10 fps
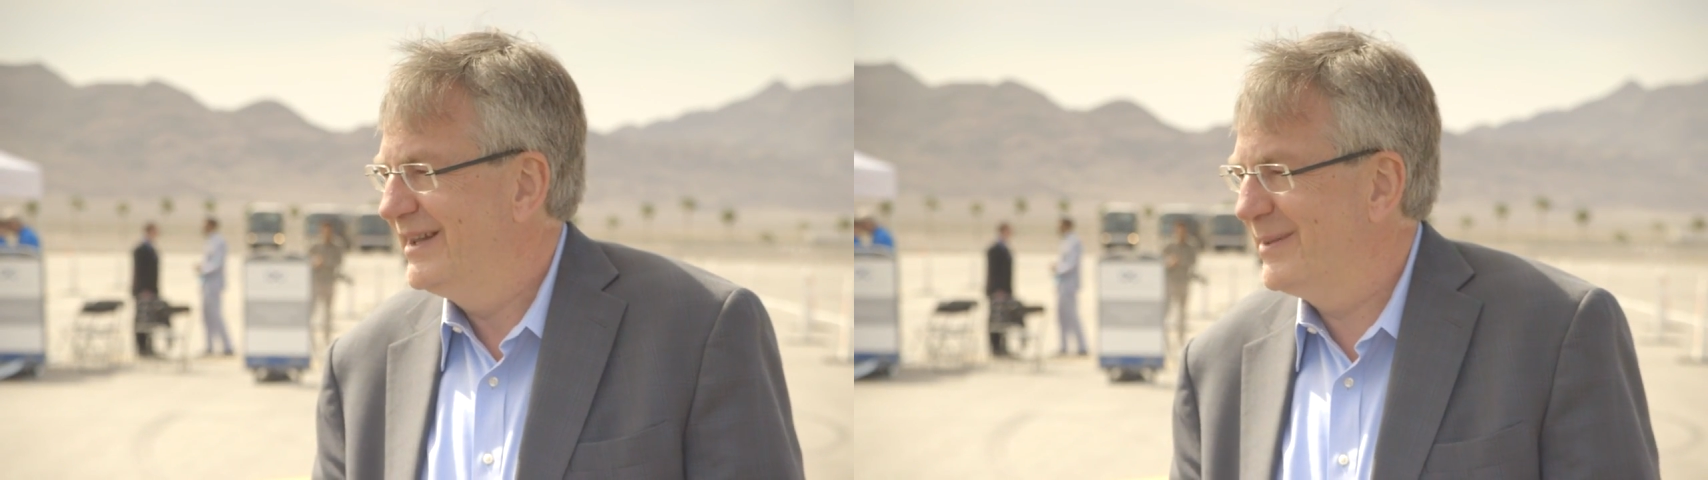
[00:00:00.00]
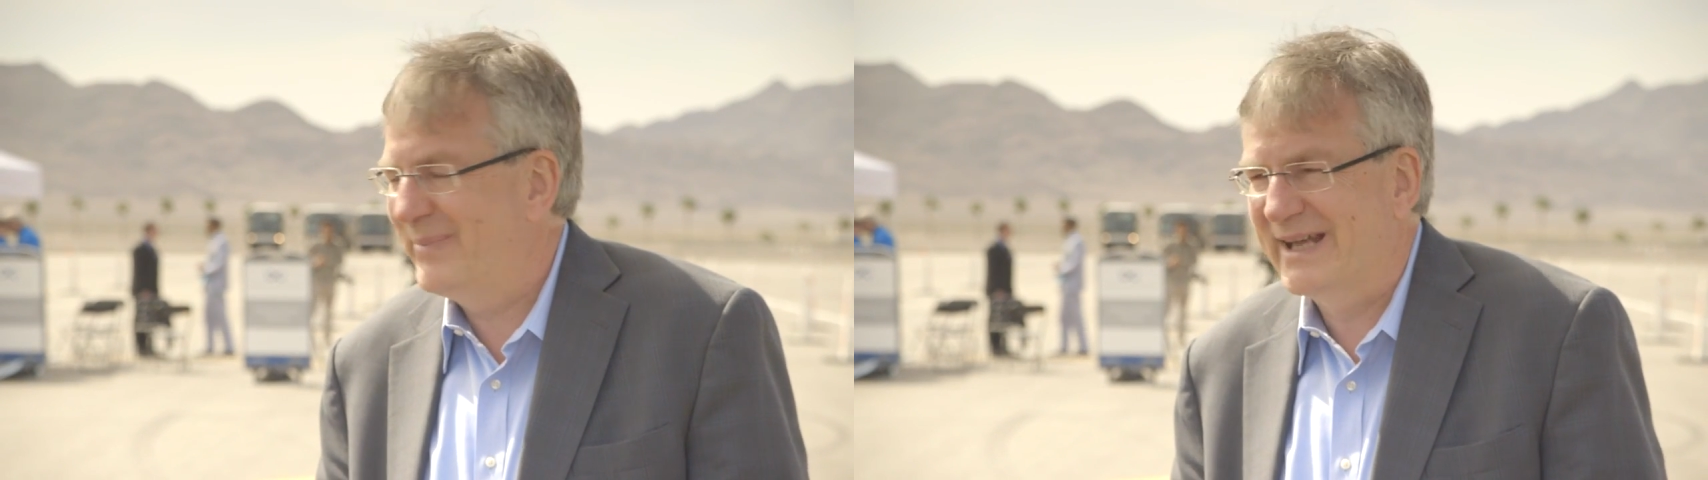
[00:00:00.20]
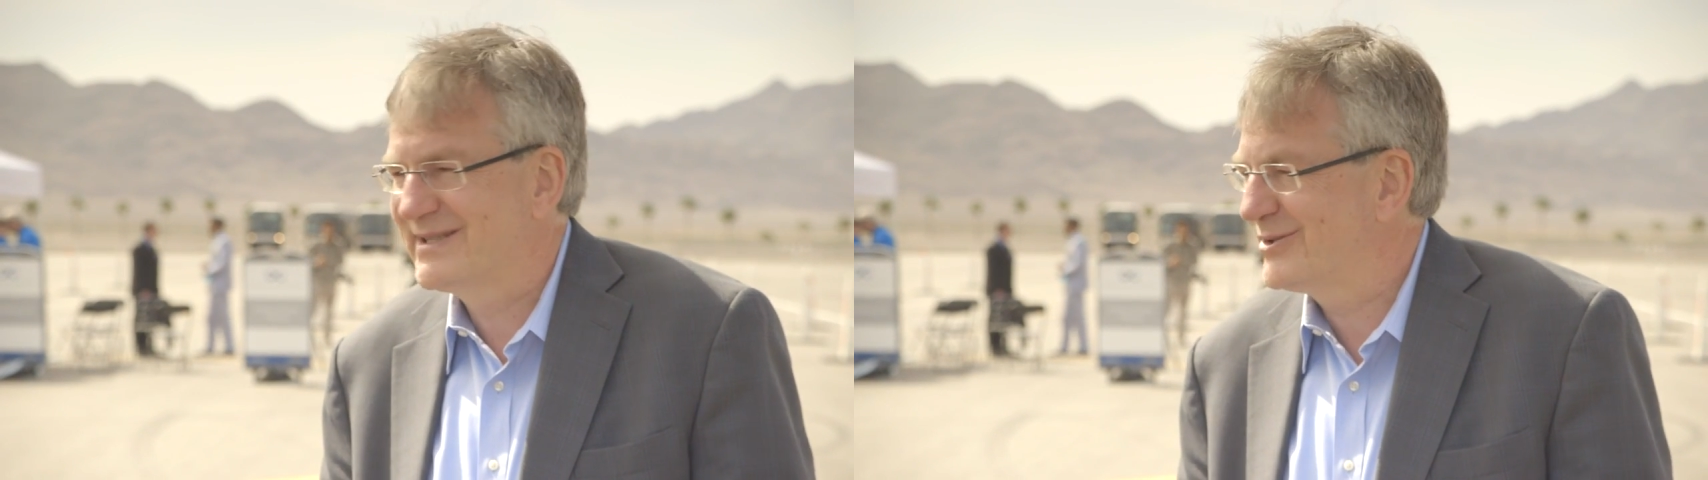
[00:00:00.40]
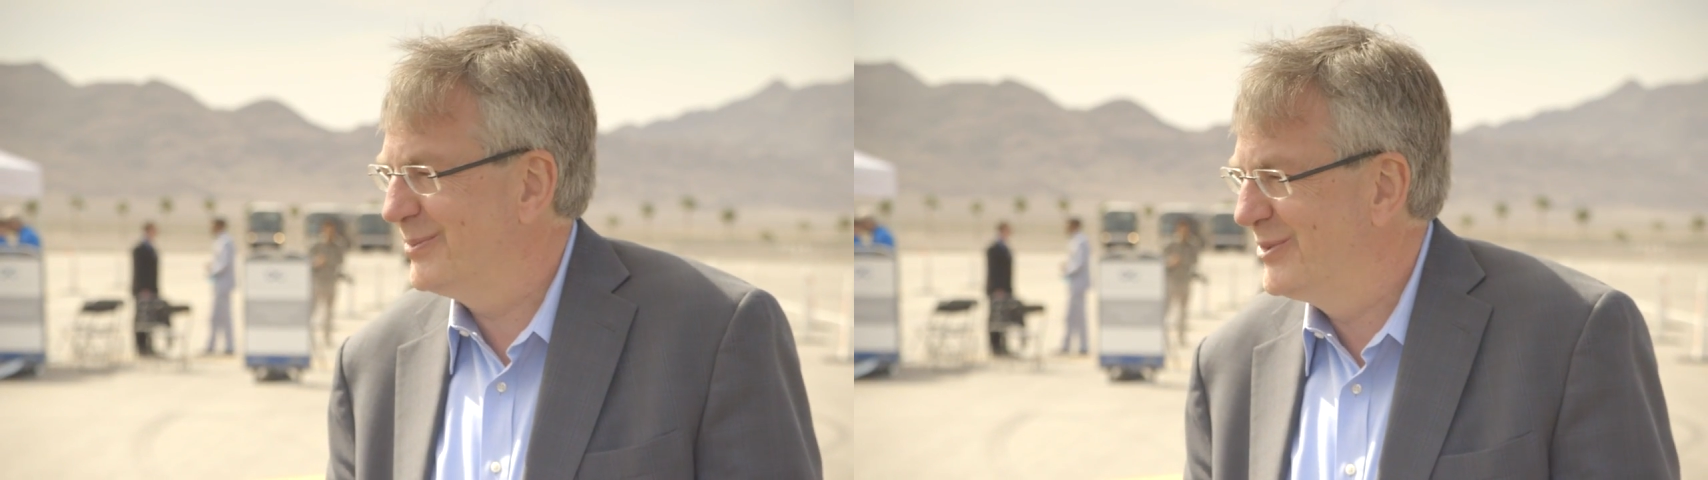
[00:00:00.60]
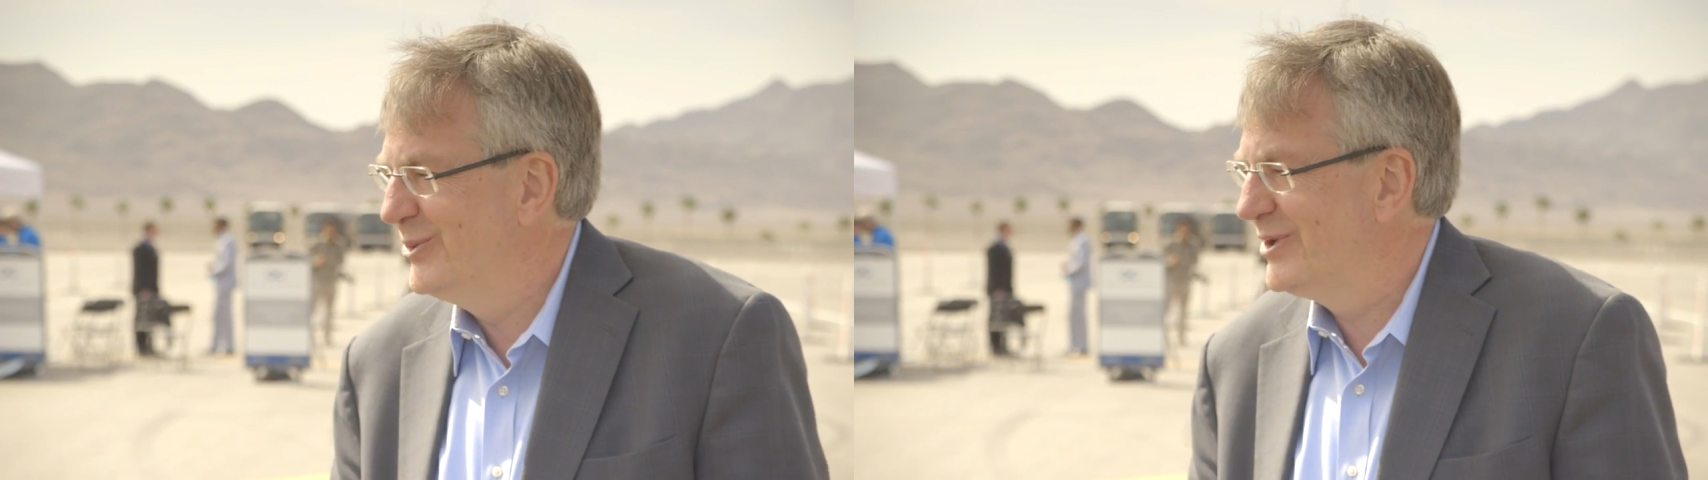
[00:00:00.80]
the best
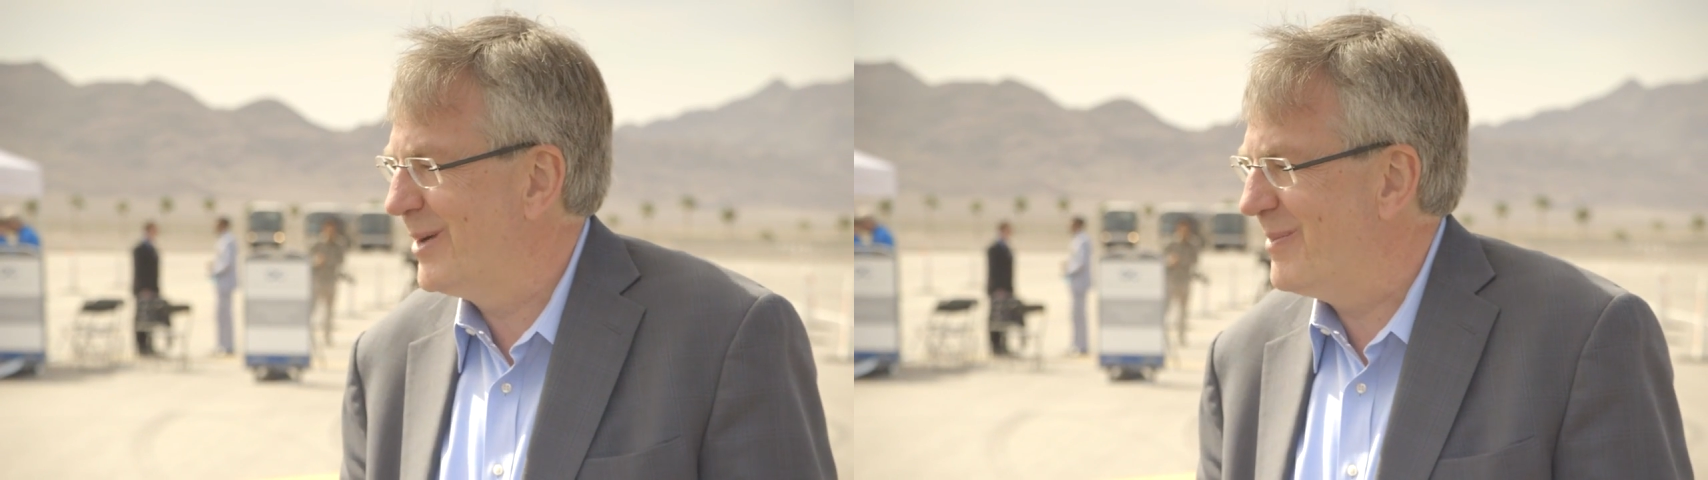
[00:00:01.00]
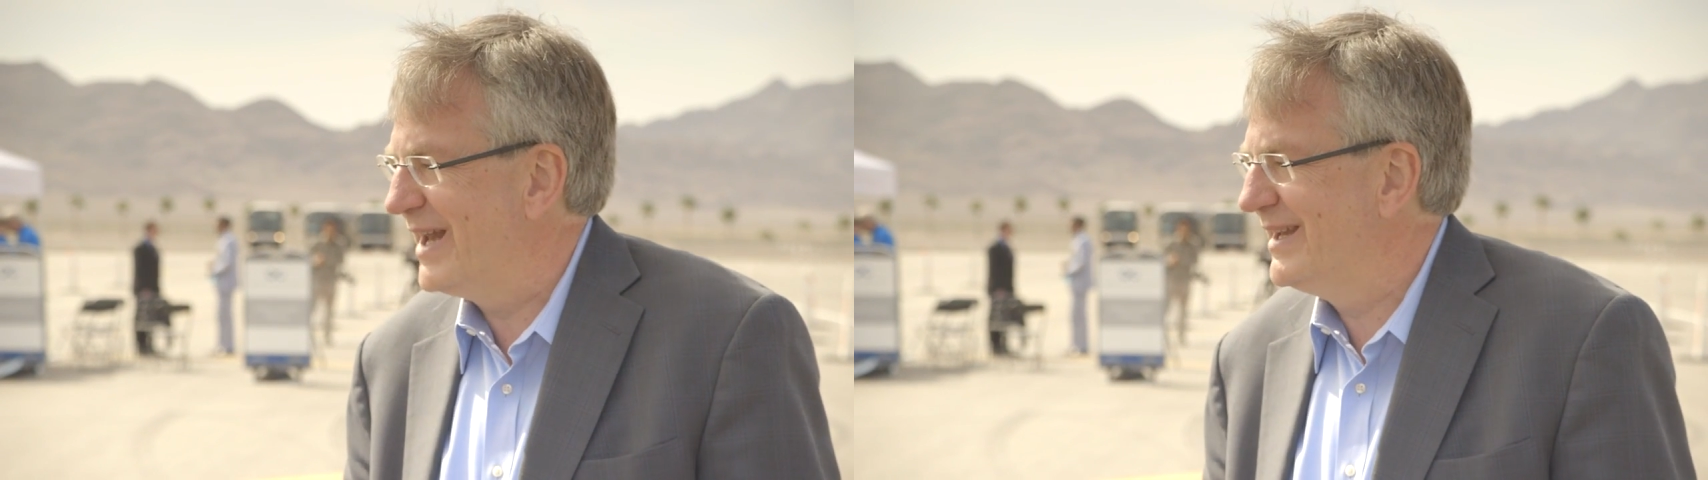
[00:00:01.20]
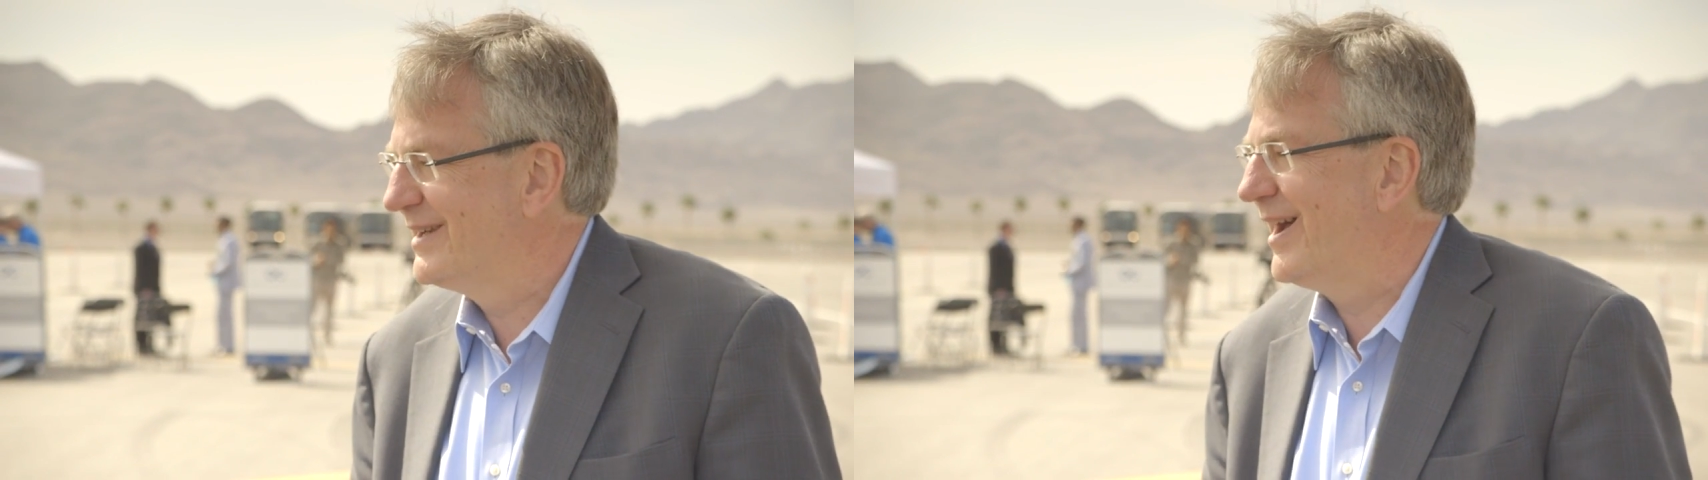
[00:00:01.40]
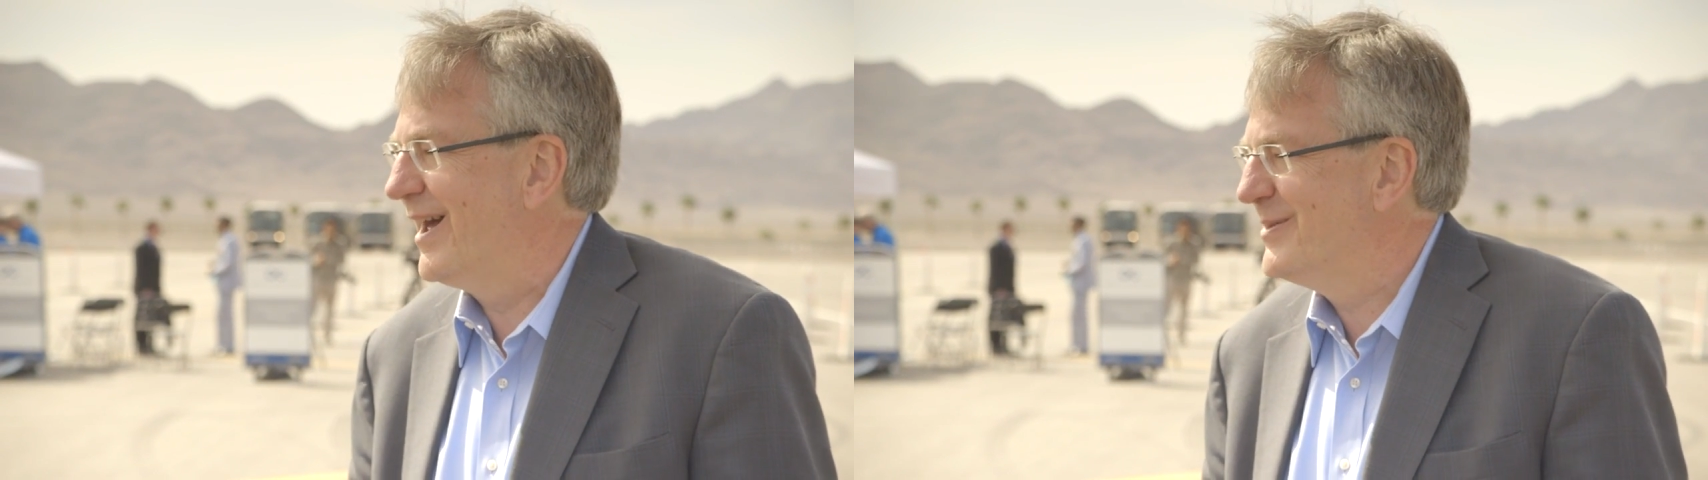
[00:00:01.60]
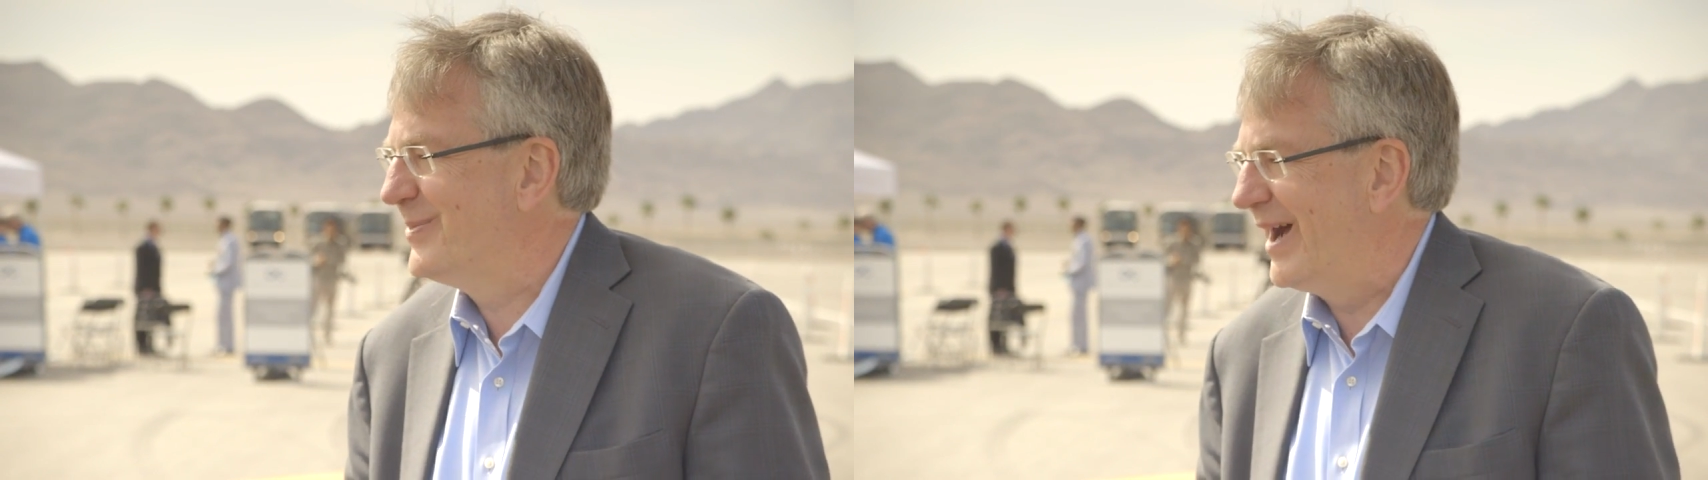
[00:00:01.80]
computer money
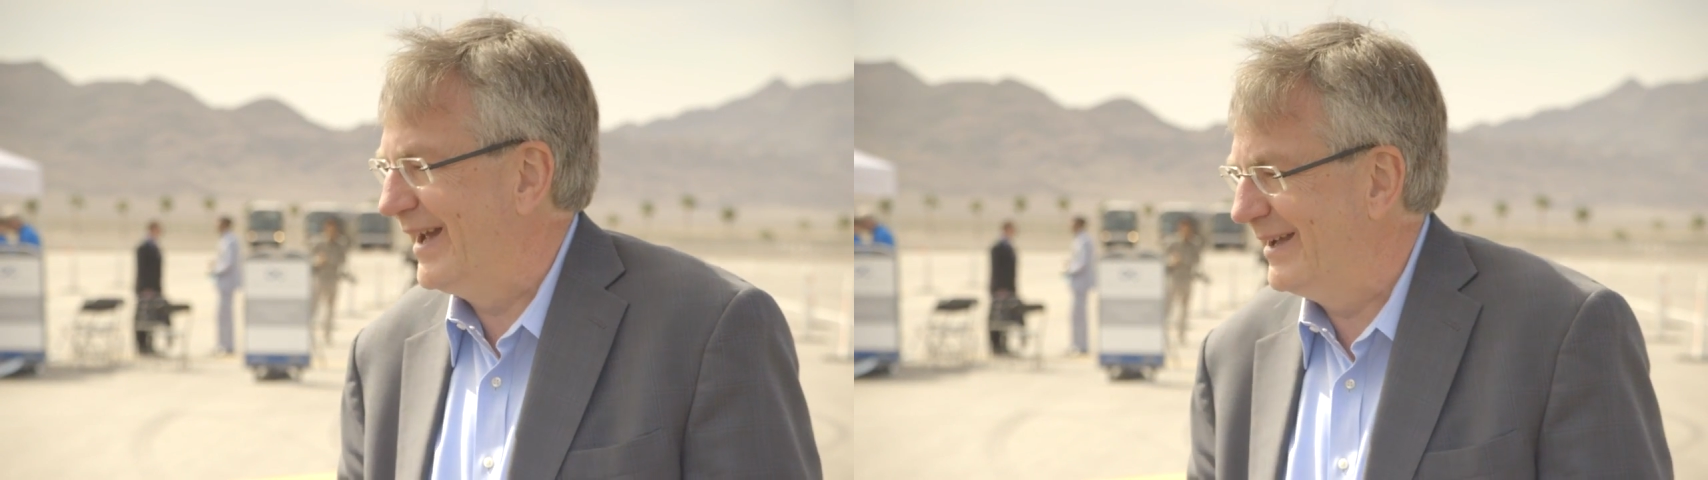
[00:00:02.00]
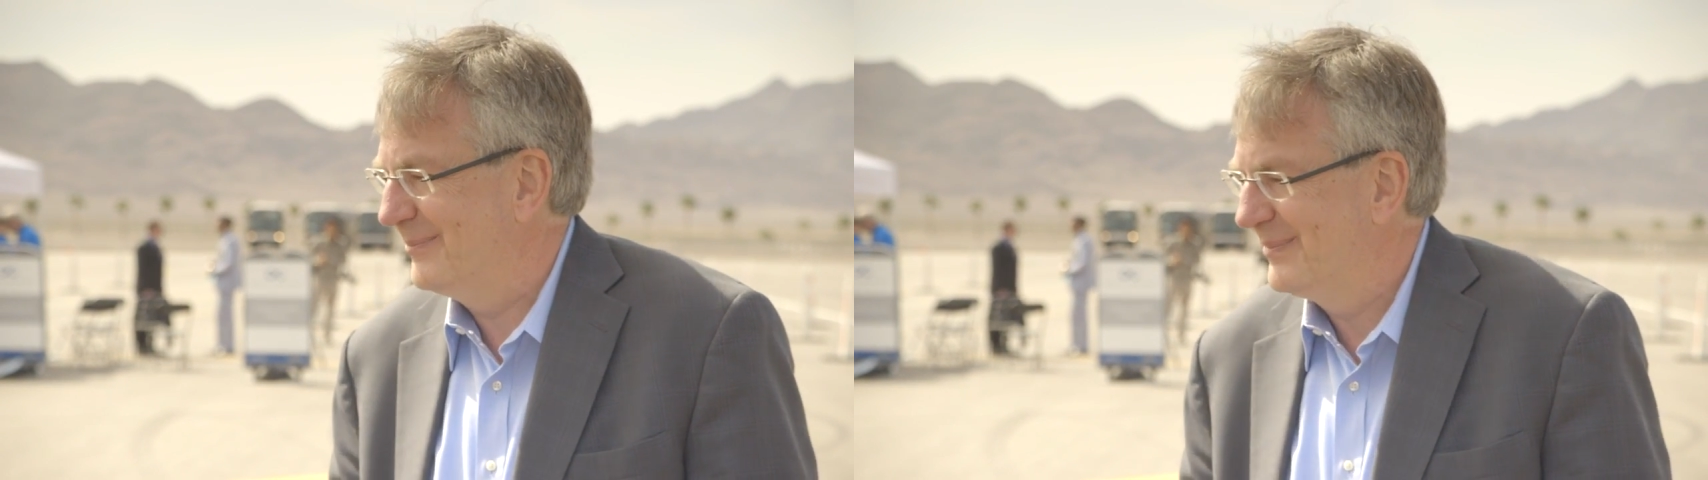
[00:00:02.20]
can't buy.